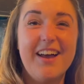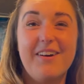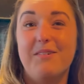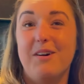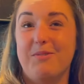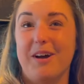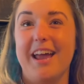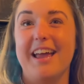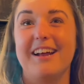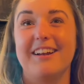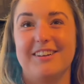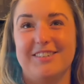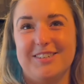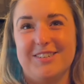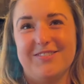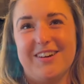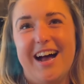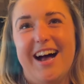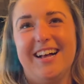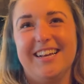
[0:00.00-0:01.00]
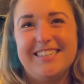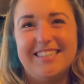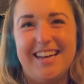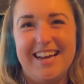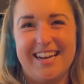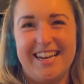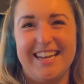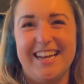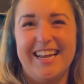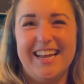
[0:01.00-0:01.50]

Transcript: Well, we're English as well, exactly.